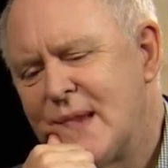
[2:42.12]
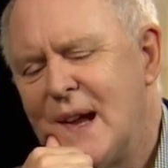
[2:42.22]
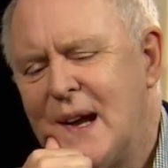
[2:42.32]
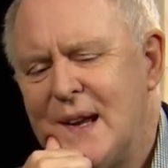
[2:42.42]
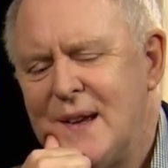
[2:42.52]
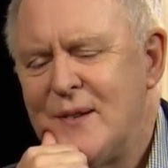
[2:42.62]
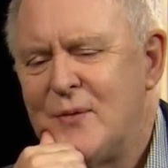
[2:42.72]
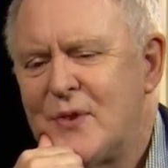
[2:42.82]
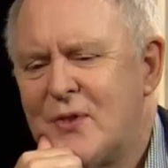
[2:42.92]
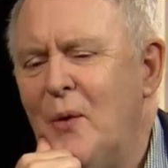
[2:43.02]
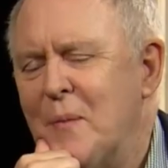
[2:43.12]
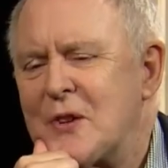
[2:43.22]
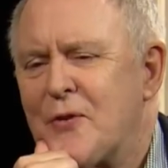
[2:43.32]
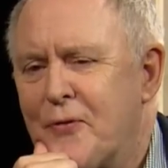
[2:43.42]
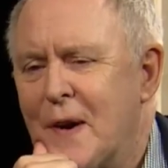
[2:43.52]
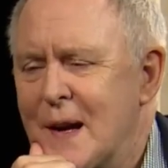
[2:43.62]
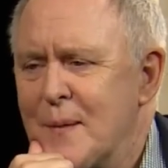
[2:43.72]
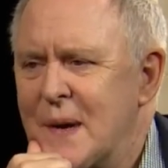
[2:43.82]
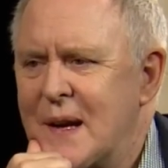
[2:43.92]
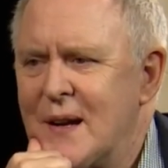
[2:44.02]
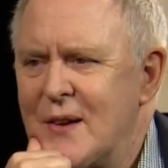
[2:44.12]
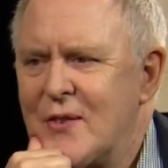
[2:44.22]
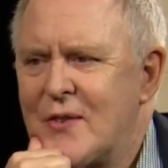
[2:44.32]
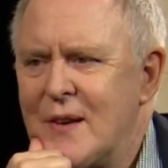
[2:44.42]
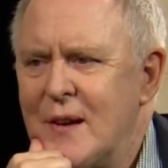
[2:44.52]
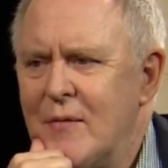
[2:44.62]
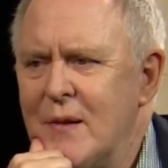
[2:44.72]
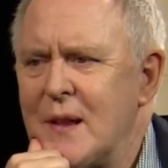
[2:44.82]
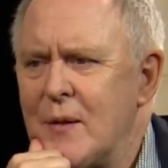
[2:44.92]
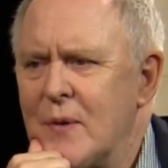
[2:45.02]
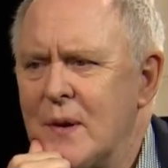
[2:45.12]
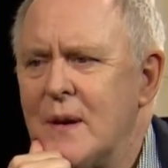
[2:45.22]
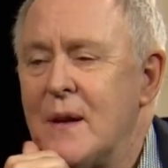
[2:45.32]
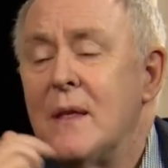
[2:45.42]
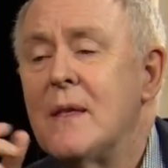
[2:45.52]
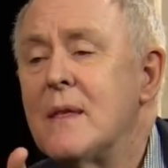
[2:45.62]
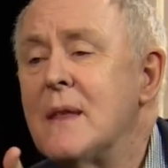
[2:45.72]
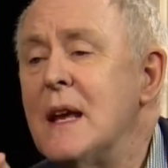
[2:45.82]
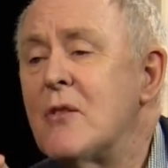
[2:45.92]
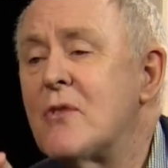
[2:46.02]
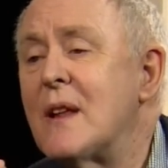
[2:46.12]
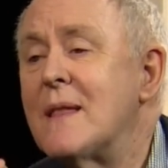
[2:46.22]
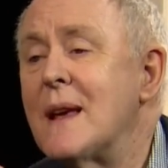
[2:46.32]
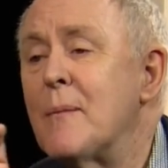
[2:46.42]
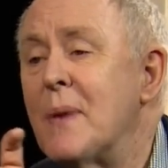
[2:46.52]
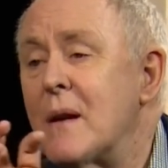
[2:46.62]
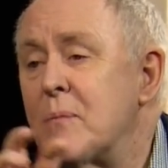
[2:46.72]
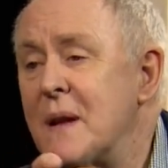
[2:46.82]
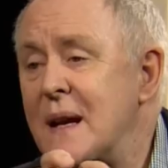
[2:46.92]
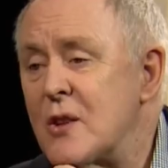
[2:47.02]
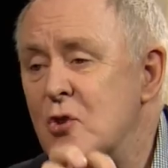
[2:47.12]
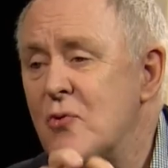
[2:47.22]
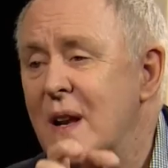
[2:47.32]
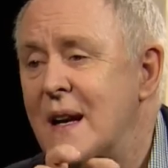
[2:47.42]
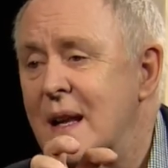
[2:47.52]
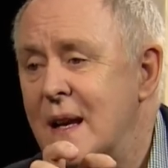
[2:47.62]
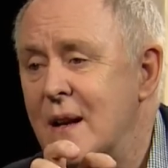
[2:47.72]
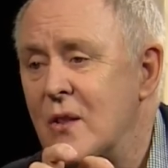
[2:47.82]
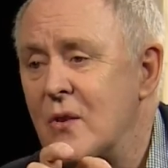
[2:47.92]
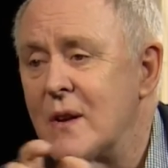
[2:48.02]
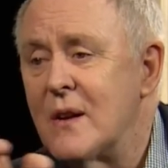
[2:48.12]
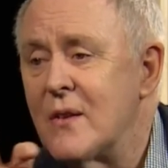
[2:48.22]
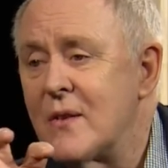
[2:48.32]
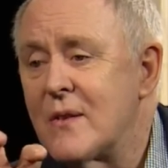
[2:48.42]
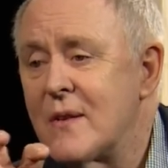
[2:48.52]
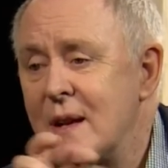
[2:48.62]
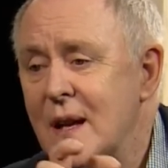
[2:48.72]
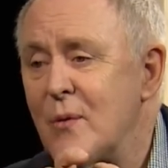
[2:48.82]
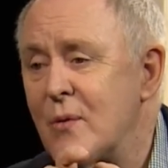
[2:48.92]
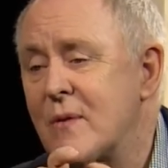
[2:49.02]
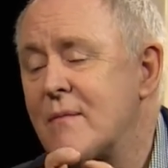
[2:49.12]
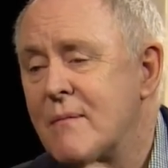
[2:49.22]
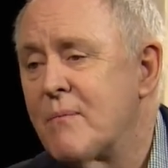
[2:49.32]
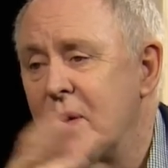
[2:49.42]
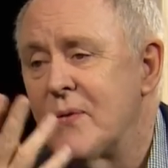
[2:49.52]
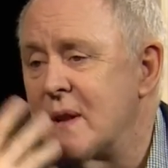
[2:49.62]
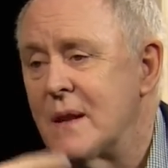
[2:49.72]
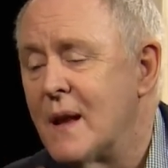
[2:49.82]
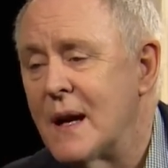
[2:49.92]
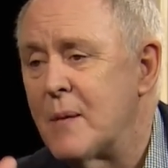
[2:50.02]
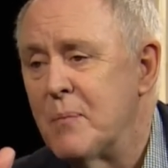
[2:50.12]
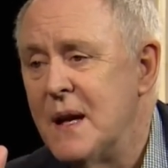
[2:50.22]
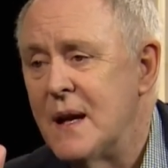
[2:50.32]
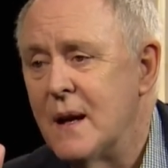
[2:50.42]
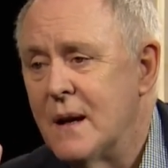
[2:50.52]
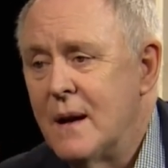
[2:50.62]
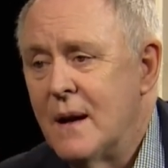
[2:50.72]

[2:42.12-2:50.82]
it was so much fun because he really was. The interesting thing about playing the Trinity Killer is he was perfectly like me.